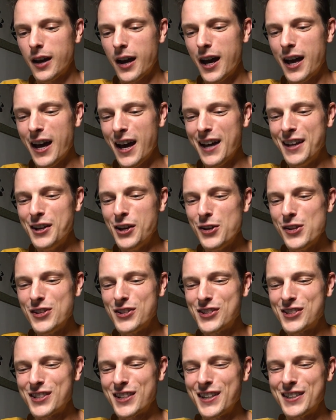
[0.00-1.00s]
I know
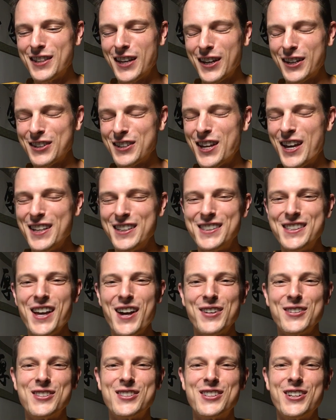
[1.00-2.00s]
this is like,
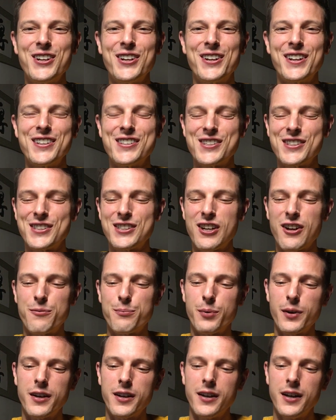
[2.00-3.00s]
sounds serious and stuff,
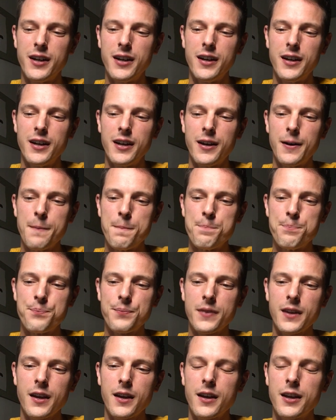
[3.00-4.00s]
but
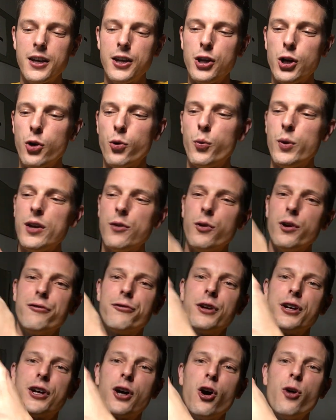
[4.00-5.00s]
you know, if
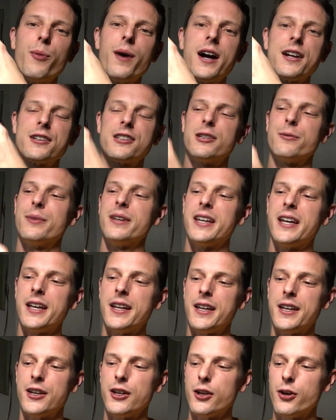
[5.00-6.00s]
we go back to the
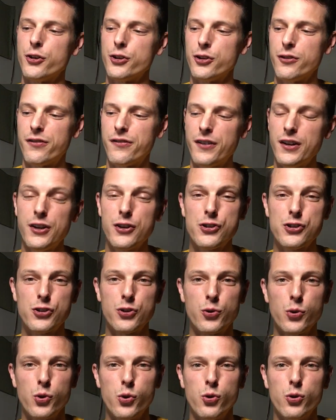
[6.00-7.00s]
beginning, you know, you finish
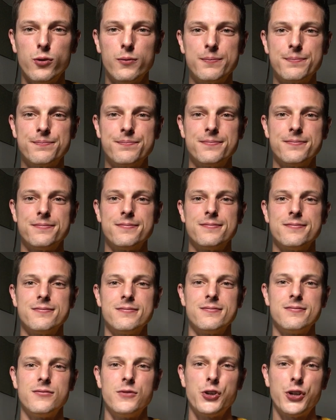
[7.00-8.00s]
school,
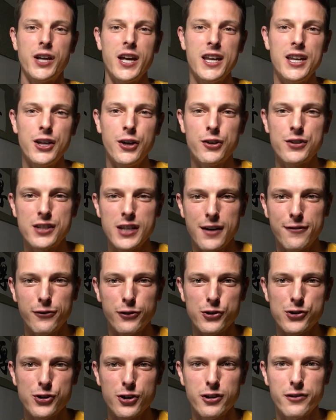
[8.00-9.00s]
you're getting your
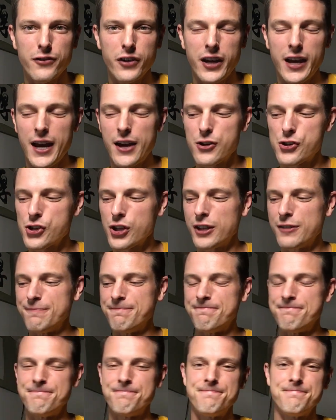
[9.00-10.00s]
TEFL certification,